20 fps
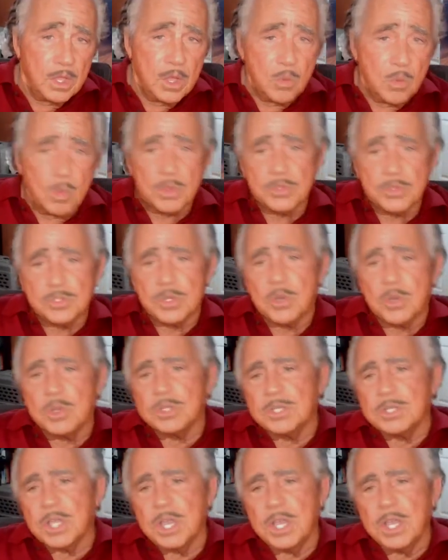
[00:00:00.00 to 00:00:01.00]
When the soul
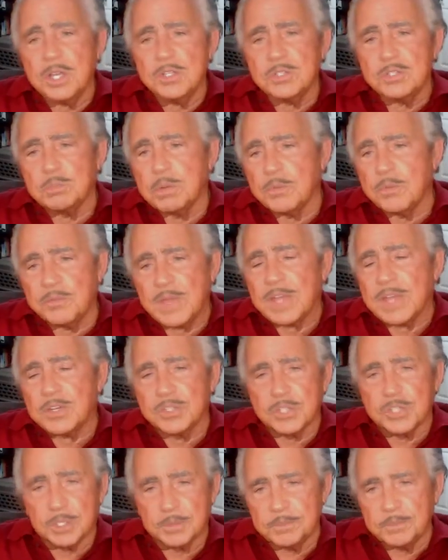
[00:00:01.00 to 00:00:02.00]
attains
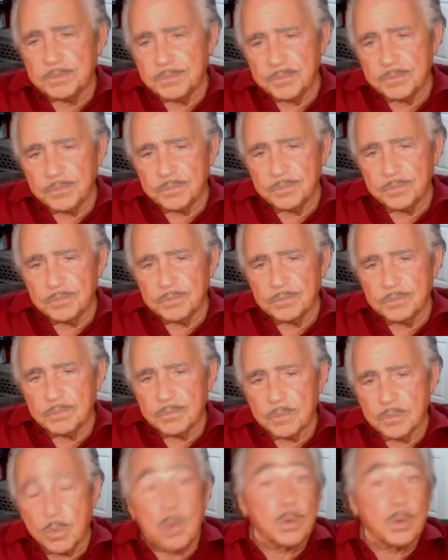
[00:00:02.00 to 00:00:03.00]
perfection,
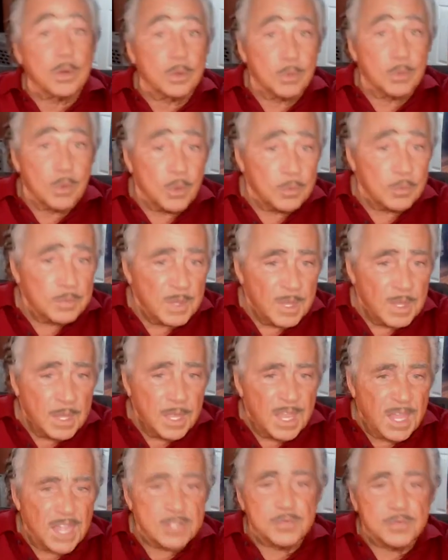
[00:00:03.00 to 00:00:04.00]
quote unquote,
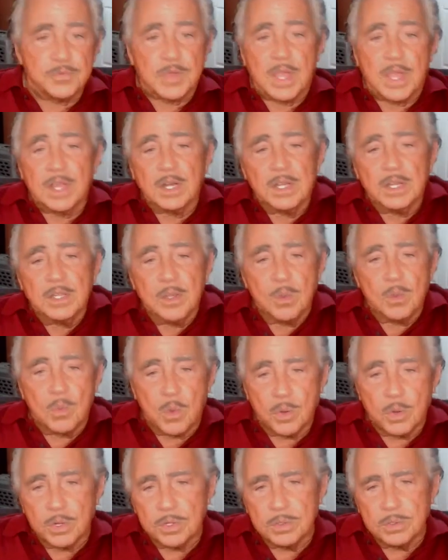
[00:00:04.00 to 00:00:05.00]
it's finally
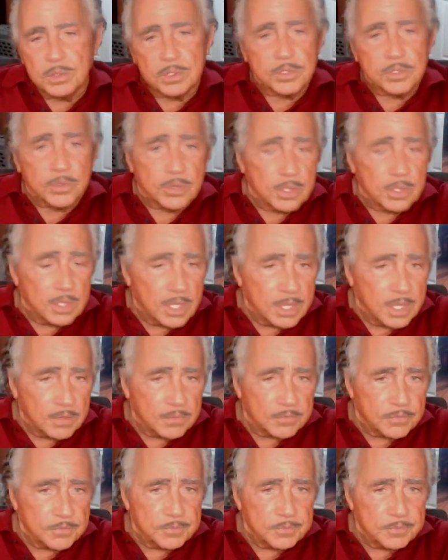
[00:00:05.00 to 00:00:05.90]
awarded eternal life.